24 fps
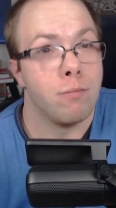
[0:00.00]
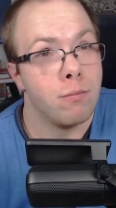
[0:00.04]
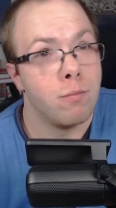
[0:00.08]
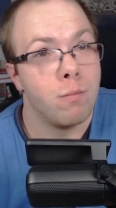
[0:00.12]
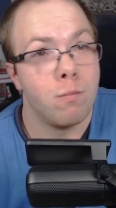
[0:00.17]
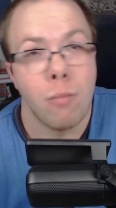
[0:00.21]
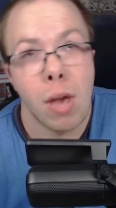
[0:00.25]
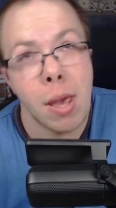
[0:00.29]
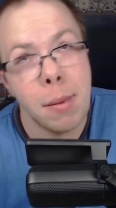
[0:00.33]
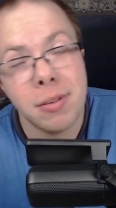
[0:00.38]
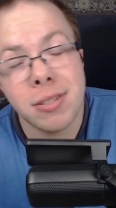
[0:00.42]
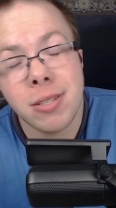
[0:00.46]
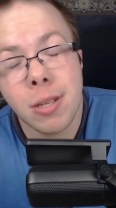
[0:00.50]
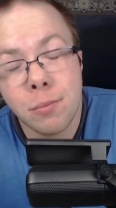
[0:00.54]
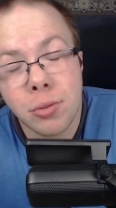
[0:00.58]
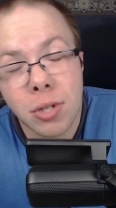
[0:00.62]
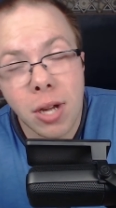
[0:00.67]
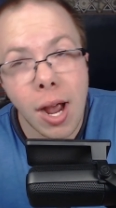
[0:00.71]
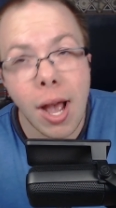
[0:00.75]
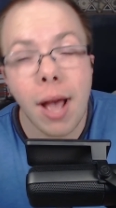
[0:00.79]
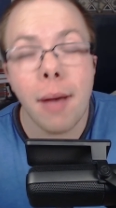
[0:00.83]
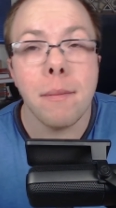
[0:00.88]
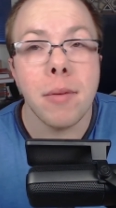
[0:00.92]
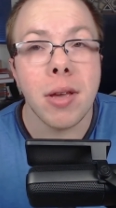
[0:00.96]
maybe
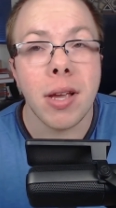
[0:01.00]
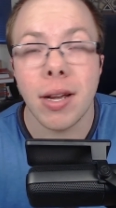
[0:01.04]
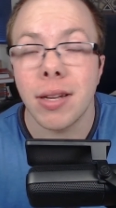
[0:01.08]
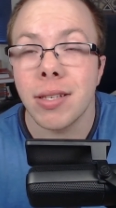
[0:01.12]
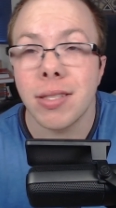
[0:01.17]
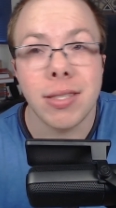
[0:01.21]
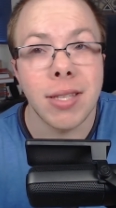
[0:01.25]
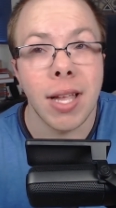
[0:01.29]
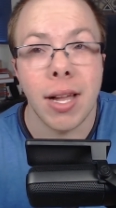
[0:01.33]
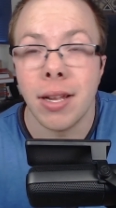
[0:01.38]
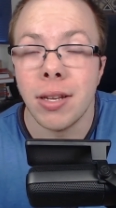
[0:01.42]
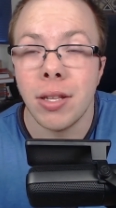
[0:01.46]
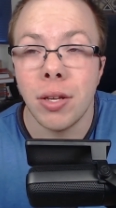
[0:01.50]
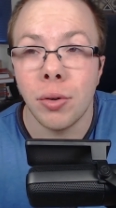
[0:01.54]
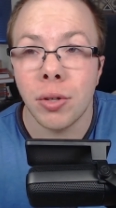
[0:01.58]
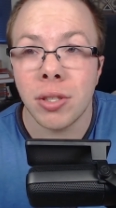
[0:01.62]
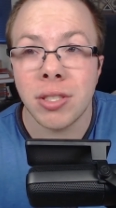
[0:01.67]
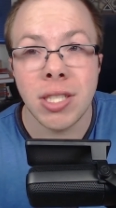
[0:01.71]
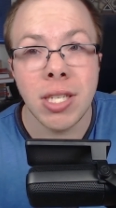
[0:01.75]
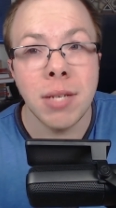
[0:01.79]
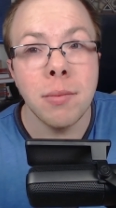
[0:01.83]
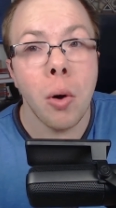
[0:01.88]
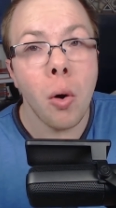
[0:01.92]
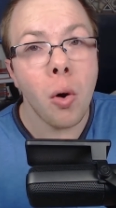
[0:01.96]
subscribe because then you will
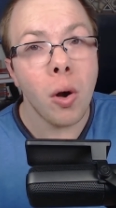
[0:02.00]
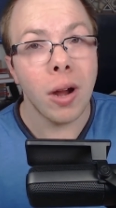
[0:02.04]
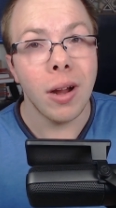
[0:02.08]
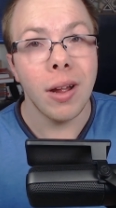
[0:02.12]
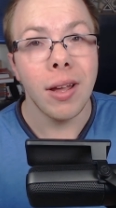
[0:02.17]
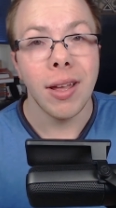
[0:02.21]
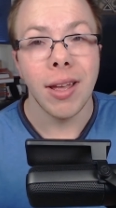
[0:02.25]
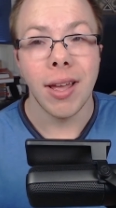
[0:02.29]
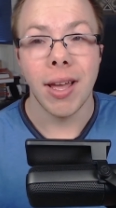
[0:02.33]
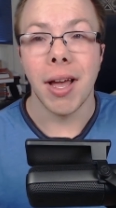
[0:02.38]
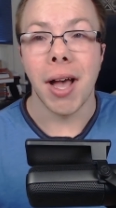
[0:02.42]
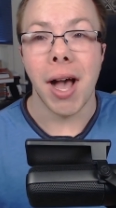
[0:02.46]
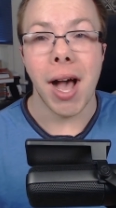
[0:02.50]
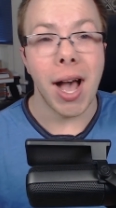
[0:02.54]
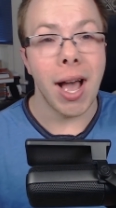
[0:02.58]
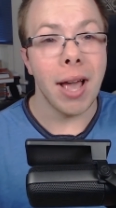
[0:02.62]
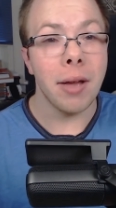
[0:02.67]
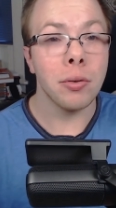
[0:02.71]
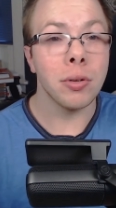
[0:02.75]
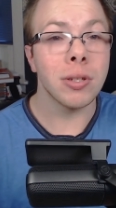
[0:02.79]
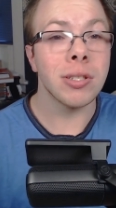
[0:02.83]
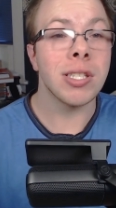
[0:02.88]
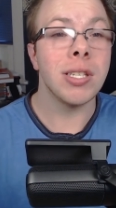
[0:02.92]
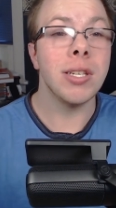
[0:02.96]
see more.
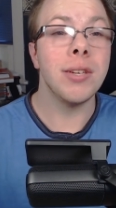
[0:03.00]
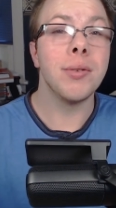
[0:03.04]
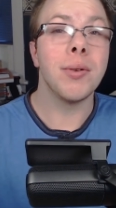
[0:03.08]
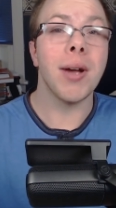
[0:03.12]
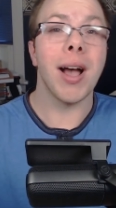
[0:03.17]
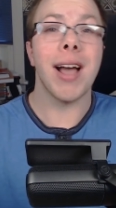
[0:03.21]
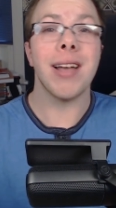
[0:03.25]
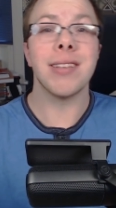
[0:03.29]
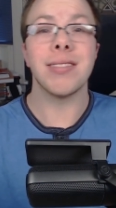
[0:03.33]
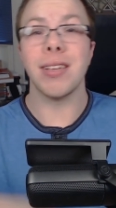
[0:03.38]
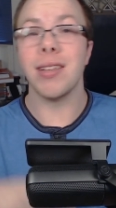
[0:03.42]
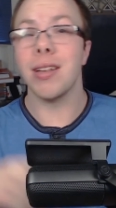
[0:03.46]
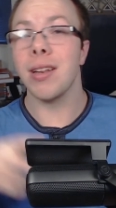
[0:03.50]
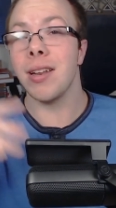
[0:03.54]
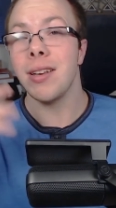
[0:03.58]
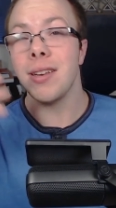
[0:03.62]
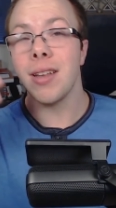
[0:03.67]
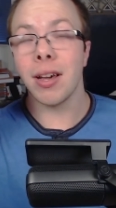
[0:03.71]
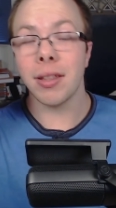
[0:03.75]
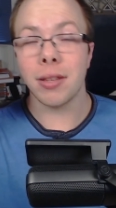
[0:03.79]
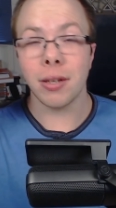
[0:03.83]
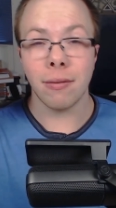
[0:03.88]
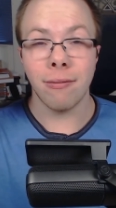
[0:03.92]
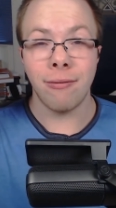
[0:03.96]
I will see you guys in
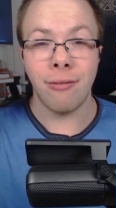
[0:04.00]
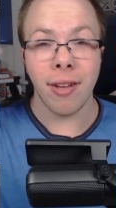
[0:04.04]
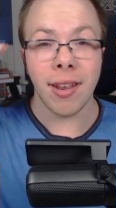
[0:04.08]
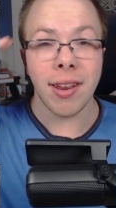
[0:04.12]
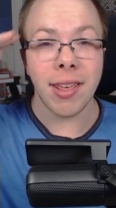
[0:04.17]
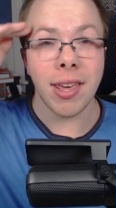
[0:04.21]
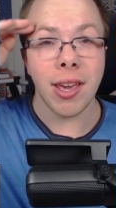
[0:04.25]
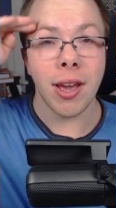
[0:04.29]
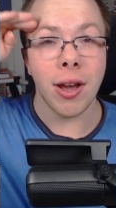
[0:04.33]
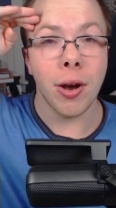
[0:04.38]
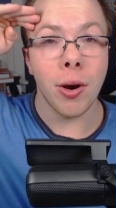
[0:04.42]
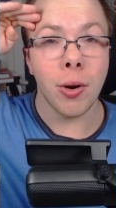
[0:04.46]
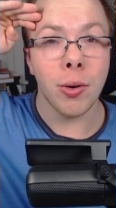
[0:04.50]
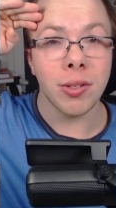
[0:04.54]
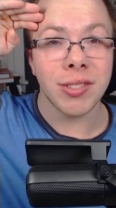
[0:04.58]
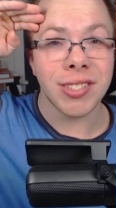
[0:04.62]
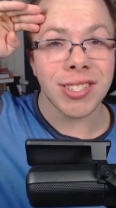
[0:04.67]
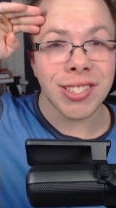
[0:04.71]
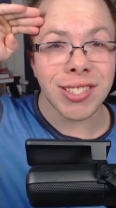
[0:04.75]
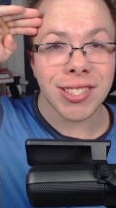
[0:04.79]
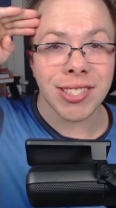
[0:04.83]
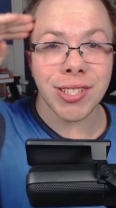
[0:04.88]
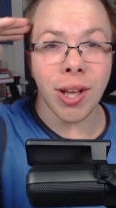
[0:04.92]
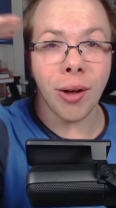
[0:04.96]
another video.
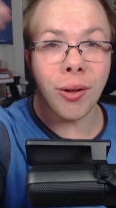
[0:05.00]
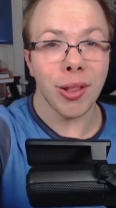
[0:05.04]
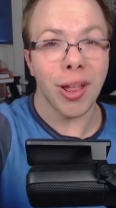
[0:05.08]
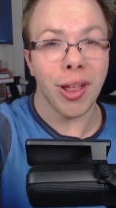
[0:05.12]
So